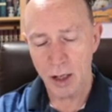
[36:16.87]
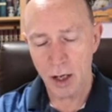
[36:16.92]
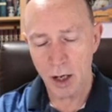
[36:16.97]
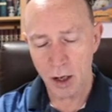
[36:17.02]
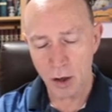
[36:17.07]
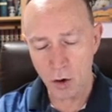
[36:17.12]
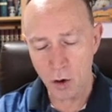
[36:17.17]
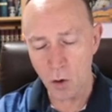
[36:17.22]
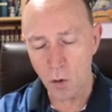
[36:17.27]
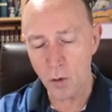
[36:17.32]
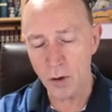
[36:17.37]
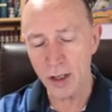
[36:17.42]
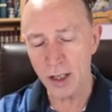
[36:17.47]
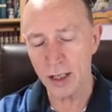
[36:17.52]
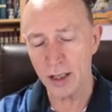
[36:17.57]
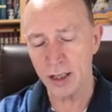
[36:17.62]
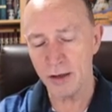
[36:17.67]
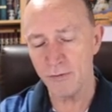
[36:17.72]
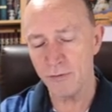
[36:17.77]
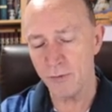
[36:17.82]

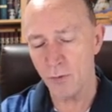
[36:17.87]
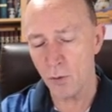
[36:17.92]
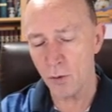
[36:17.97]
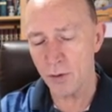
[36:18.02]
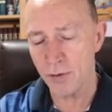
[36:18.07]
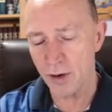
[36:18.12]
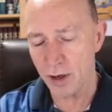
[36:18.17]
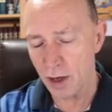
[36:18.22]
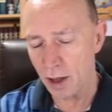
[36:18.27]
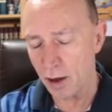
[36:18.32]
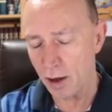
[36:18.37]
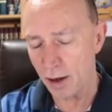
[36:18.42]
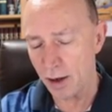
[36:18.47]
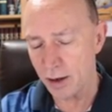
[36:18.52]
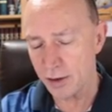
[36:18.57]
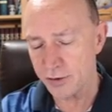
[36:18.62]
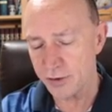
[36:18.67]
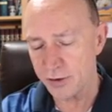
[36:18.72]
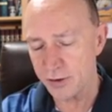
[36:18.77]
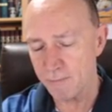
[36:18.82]
accordingly for the
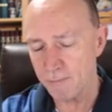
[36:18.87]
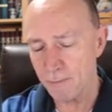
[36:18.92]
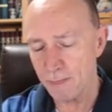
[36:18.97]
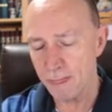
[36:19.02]
lost